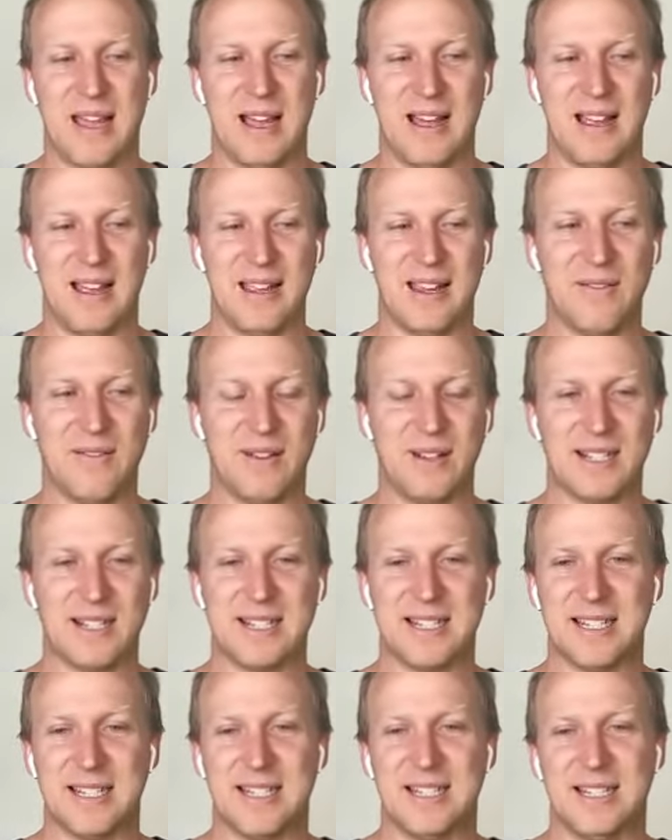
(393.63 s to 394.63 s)
even
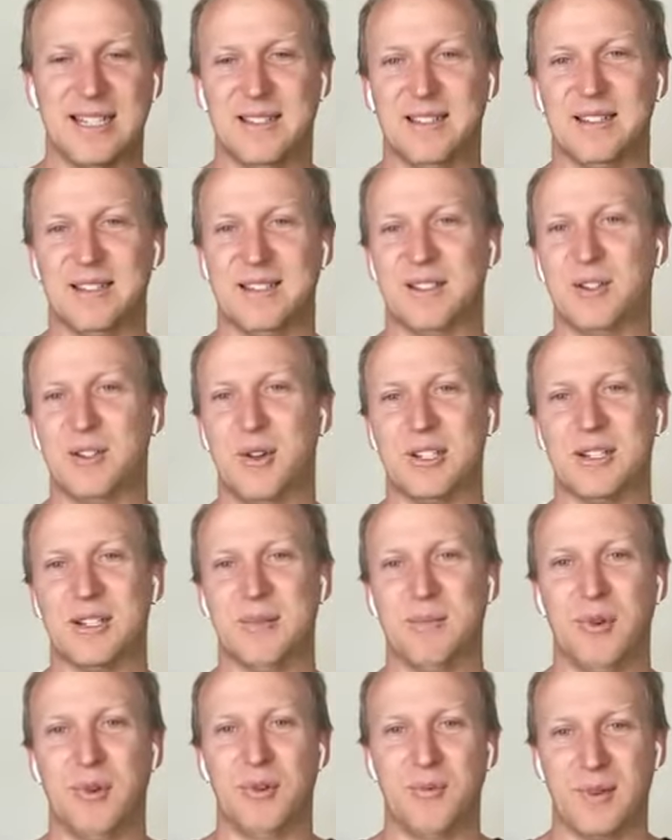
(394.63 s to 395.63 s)
just seeing the
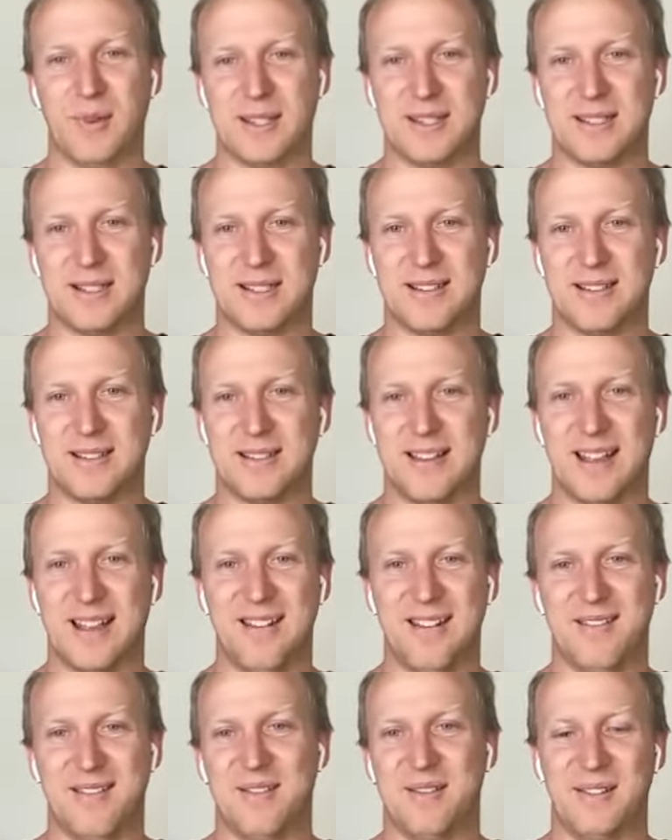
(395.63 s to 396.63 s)
constant movements
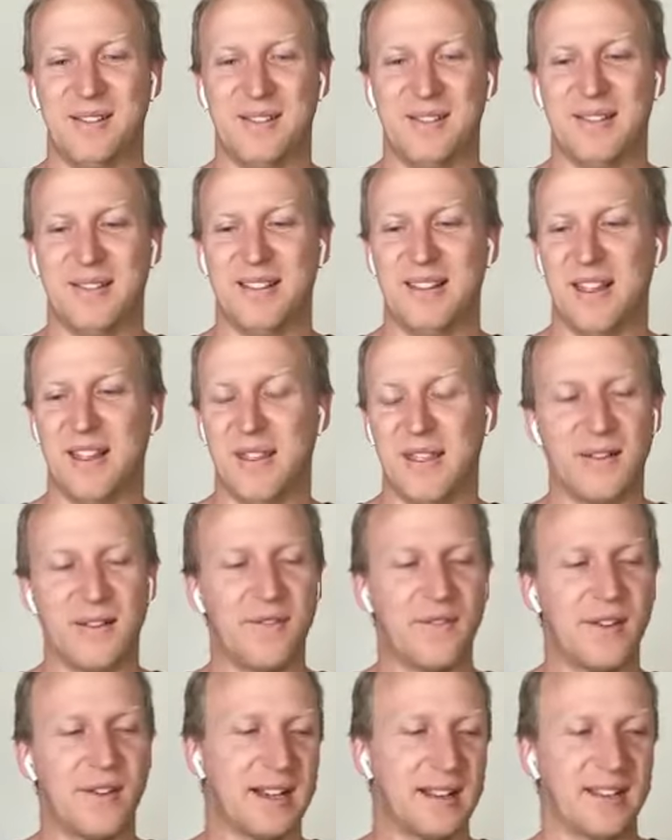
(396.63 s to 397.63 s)
and they're
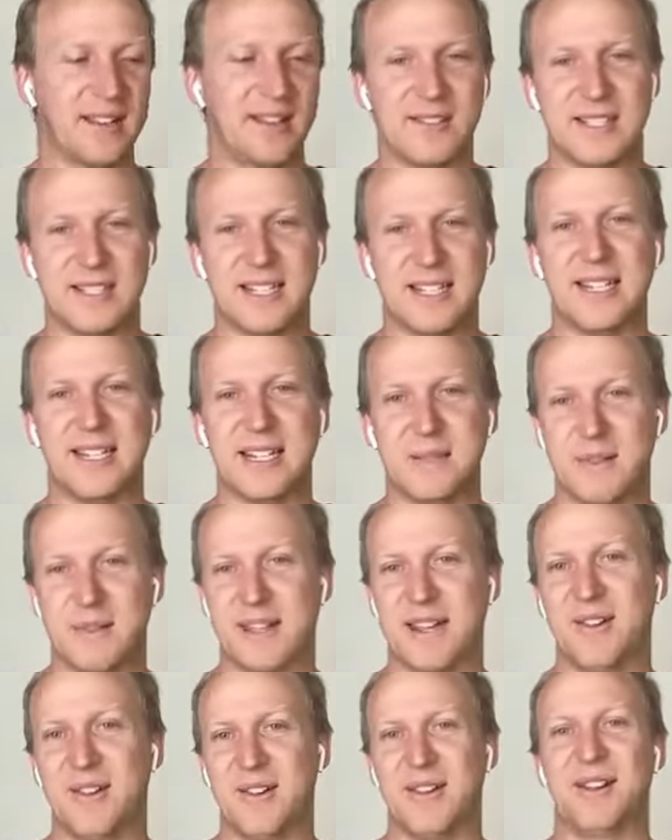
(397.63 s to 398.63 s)
defeating little cities, but
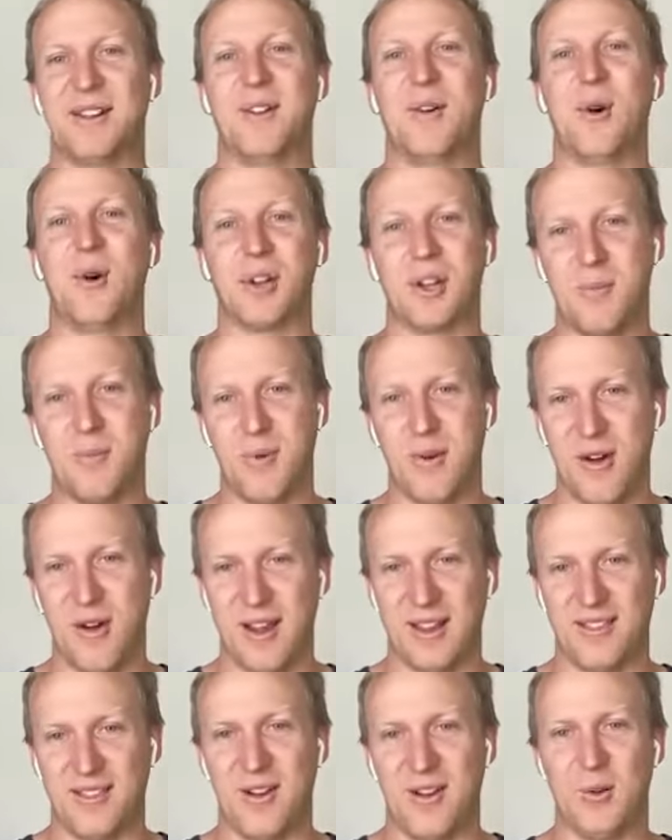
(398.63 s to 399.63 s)
they're not
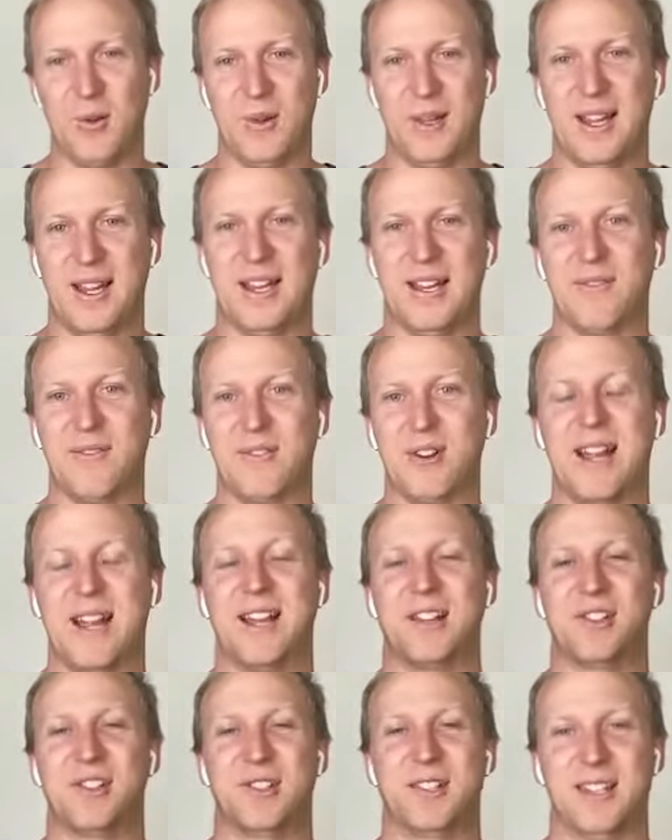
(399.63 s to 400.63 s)
occupying the whole land. They've got to
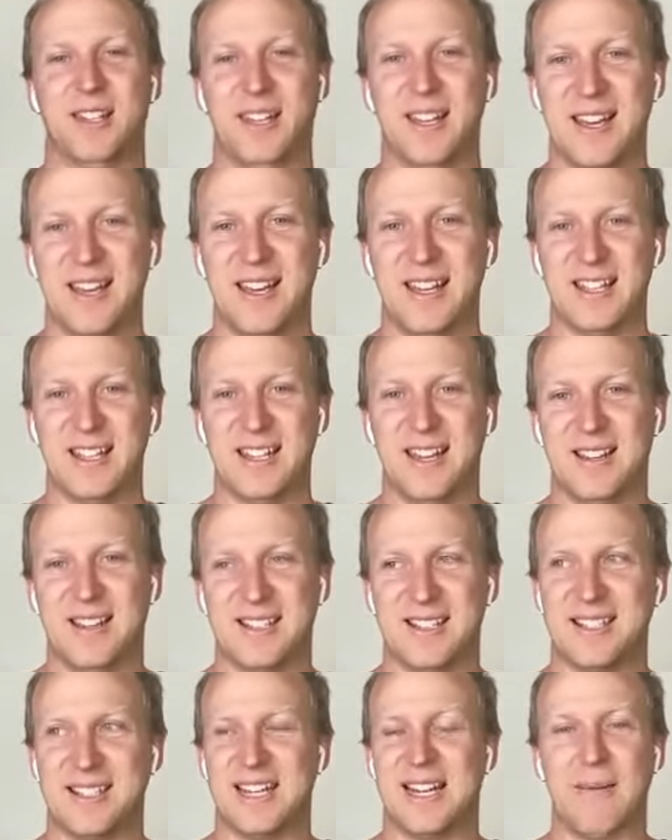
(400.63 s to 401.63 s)
actually,
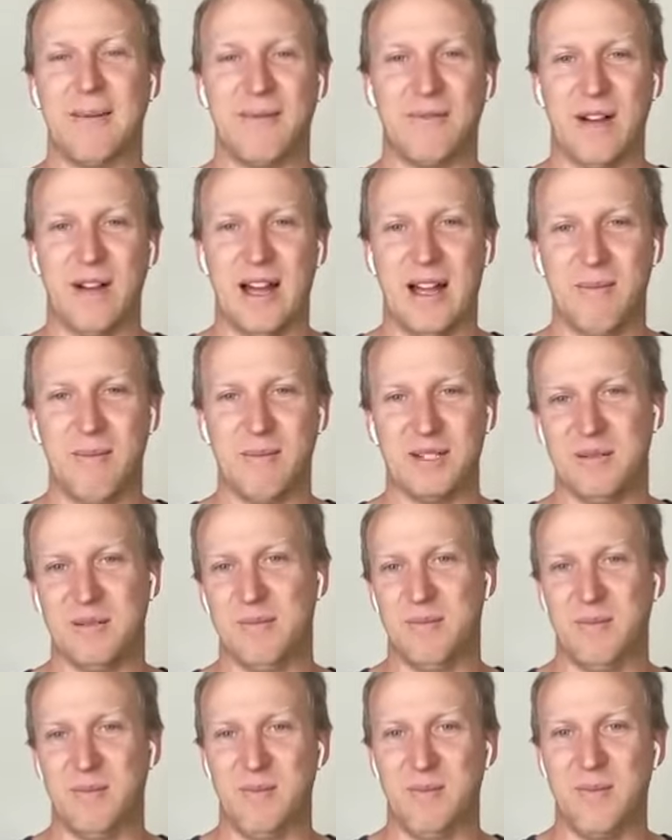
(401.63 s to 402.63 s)
set up farms
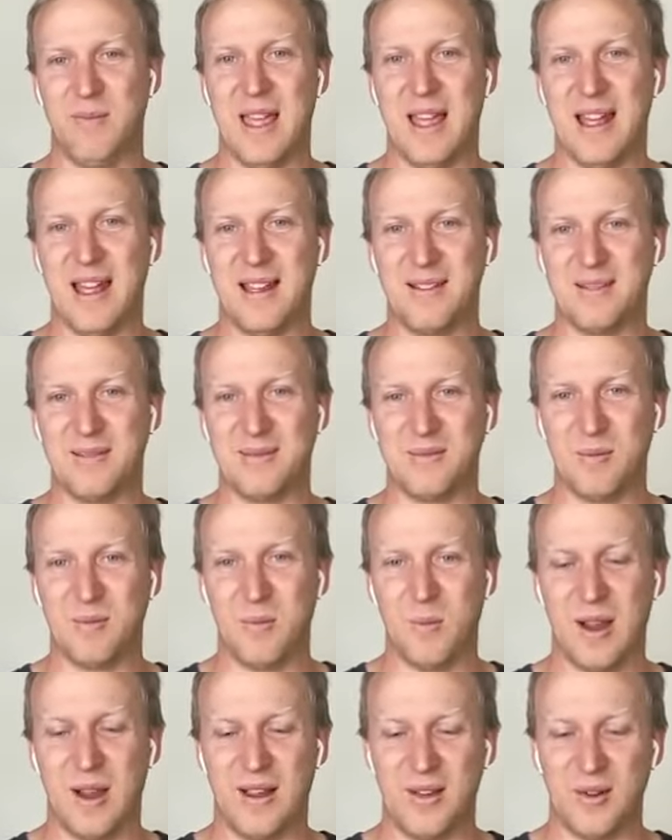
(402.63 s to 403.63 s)
and
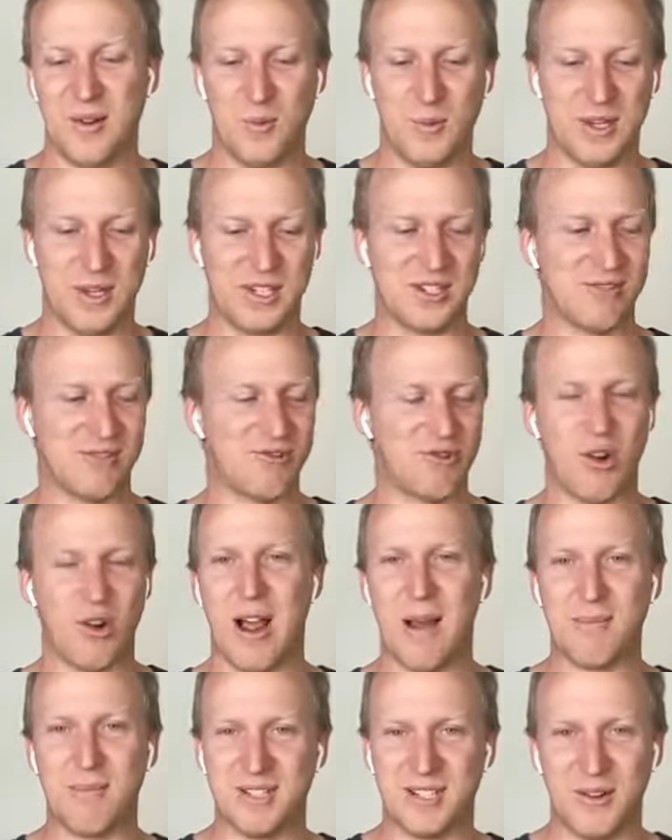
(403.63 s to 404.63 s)
which
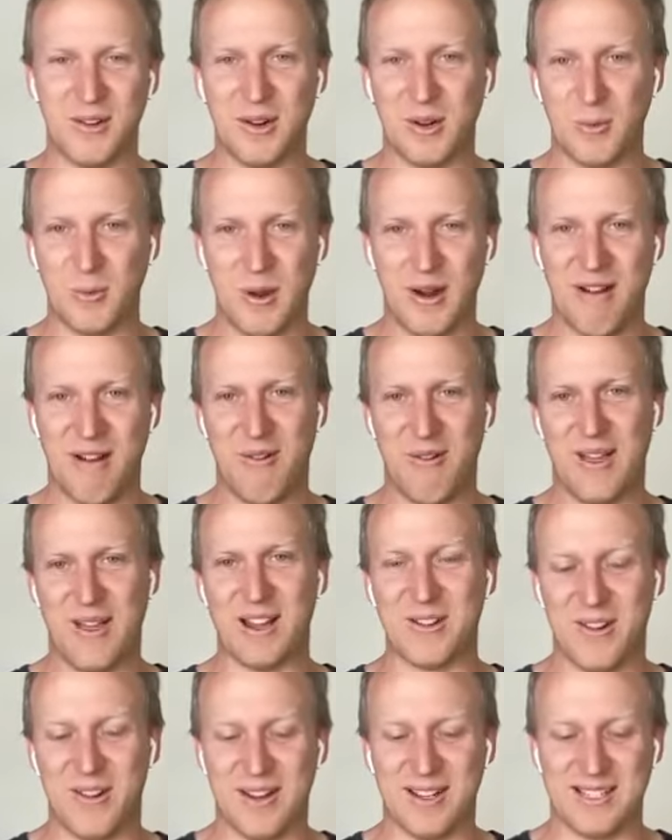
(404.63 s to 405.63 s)
tribes are going where and all
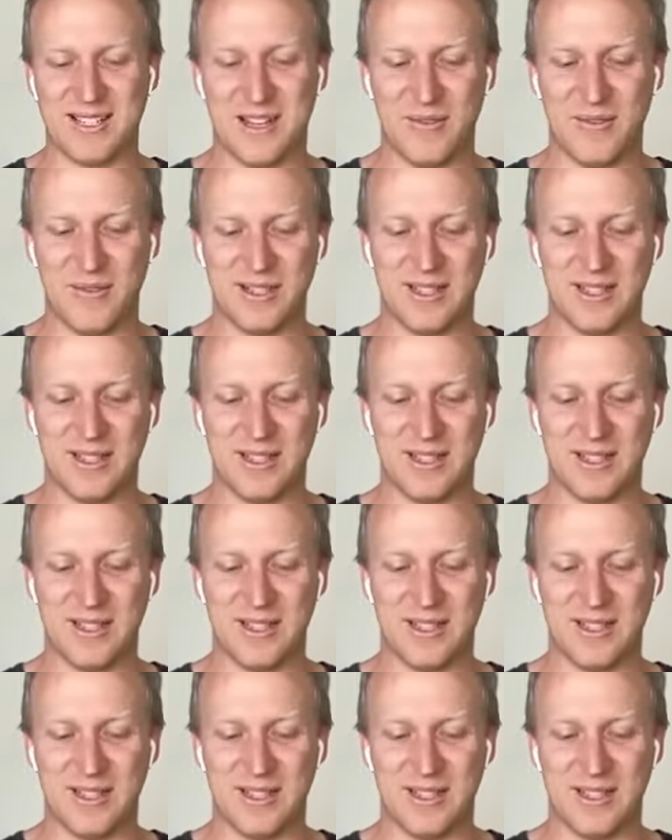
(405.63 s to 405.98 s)
that kind of stuff.